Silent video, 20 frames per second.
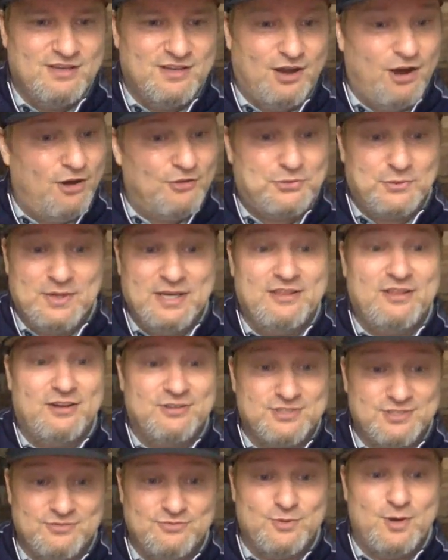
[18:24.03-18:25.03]
All 3 of
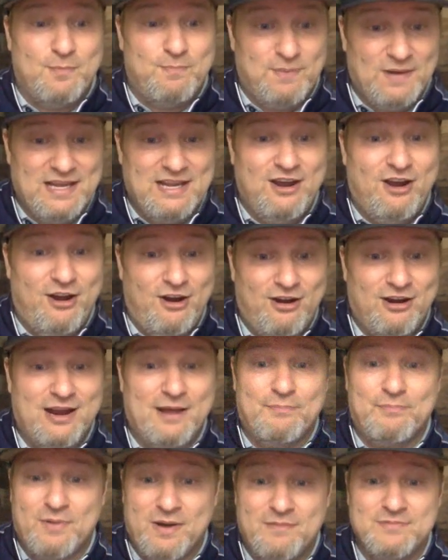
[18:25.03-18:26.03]
those will play hard.
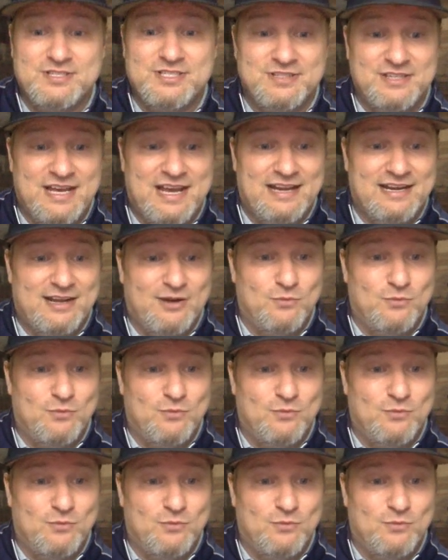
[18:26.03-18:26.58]
I promise you that.